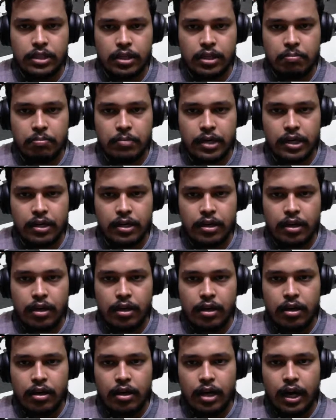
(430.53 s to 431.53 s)
checkmate,
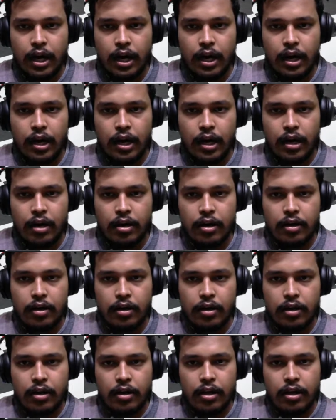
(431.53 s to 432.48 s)
and